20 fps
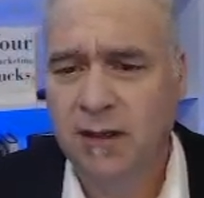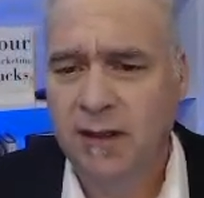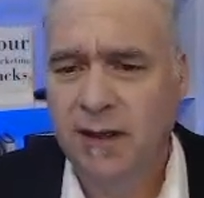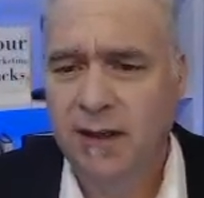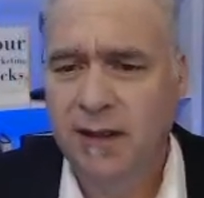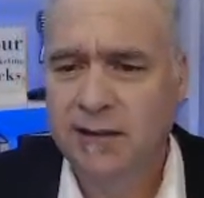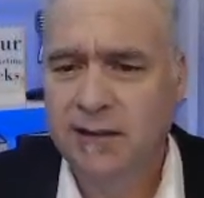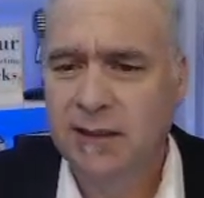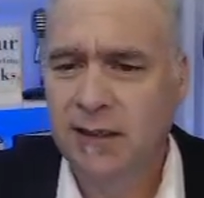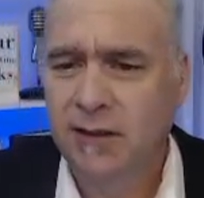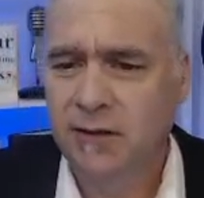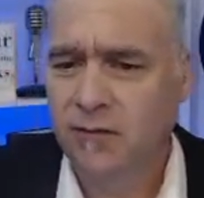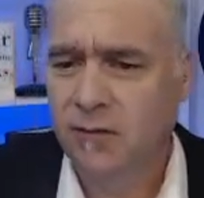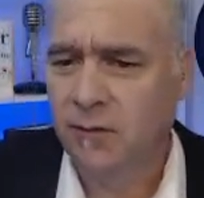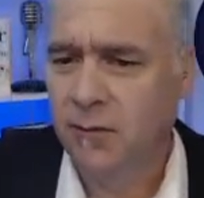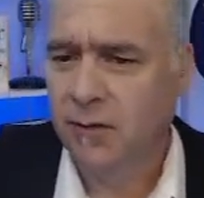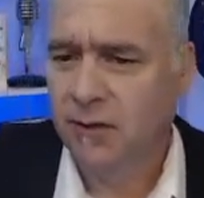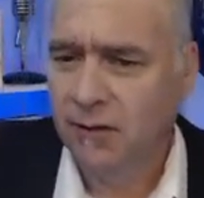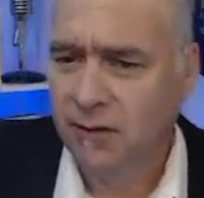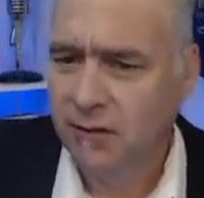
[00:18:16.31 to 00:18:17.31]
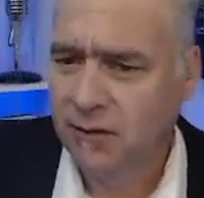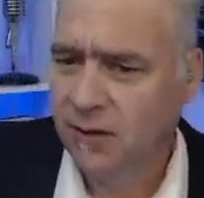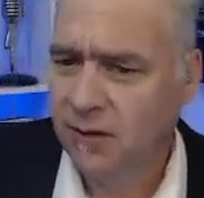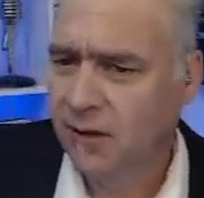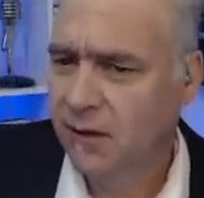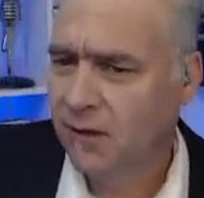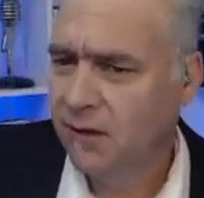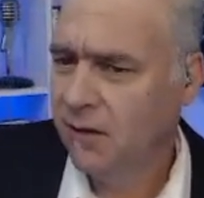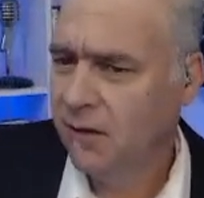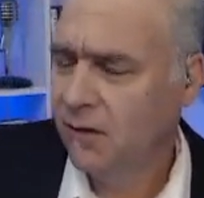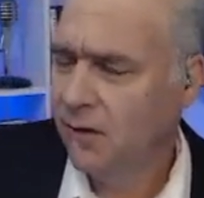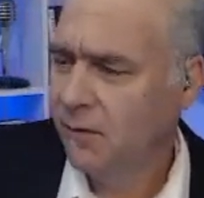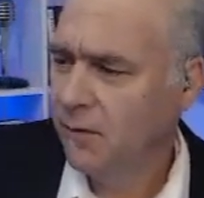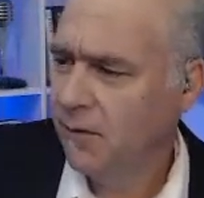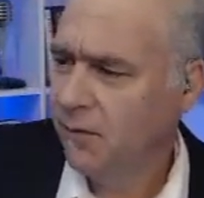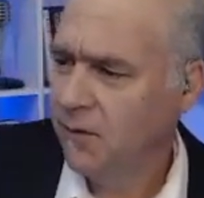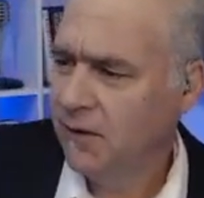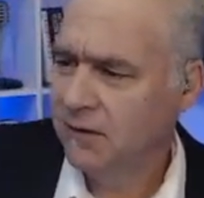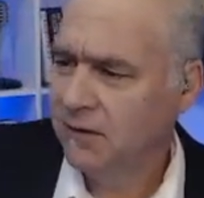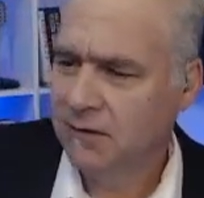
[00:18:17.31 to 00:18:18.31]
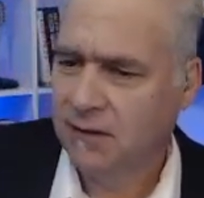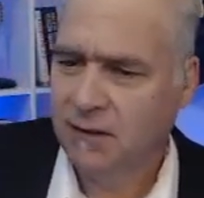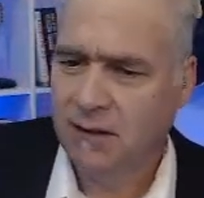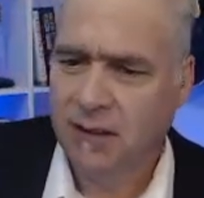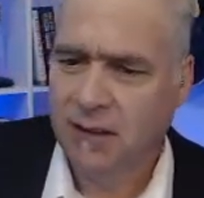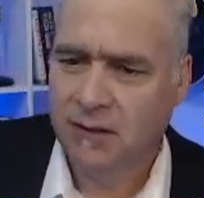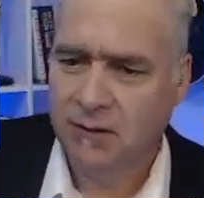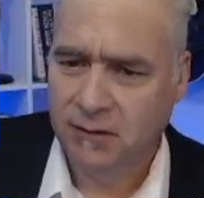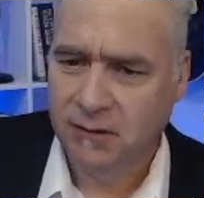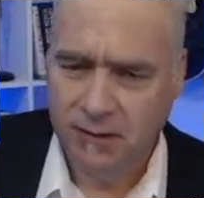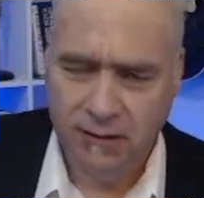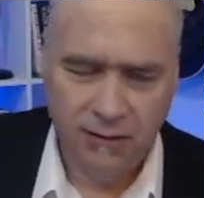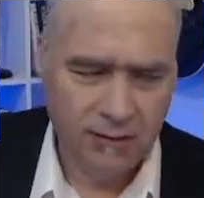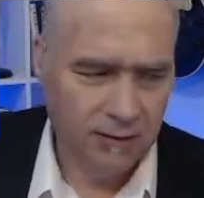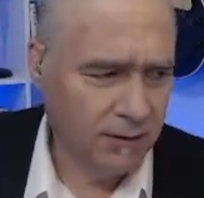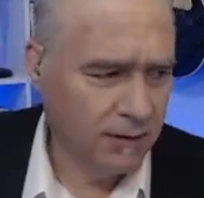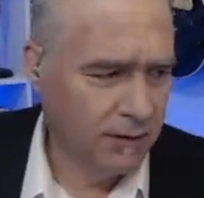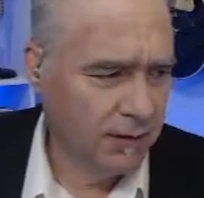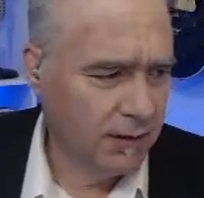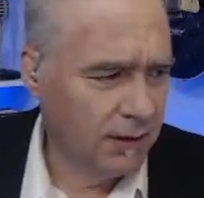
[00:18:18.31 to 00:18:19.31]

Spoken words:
Hey, that sounds familiar. I don't know. Maybe I said that earlier.